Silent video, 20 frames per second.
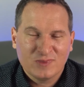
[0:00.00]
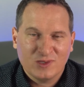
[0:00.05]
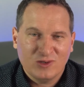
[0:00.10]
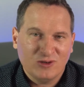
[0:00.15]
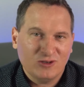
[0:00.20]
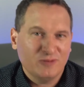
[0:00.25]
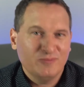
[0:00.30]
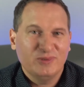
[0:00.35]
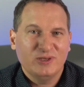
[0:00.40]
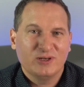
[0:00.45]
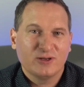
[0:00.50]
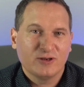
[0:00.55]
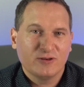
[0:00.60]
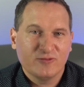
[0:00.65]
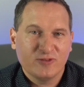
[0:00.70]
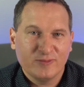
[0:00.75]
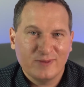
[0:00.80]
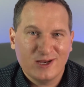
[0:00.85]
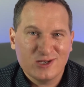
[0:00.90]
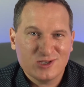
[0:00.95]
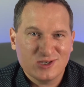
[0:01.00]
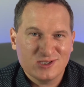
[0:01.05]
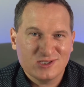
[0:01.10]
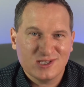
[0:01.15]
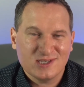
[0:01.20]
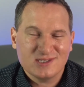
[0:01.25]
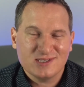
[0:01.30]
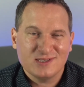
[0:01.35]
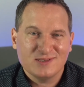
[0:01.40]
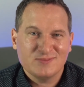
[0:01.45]
or computer information
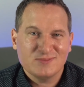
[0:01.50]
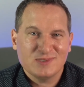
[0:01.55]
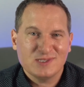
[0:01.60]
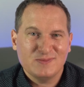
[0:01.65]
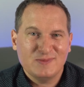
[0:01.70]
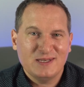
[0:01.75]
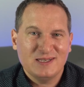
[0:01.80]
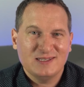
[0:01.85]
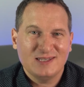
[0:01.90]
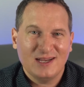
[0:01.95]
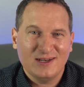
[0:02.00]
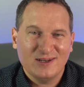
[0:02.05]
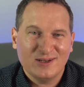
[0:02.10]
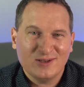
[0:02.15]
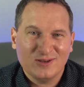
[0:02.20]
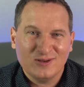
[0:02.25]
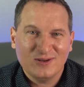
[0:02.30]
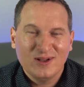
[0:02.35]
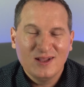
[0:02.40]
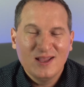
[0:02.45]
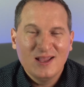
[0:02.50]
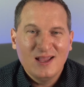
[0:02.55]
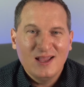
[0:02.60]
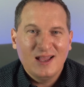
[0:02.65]
systems to be technical.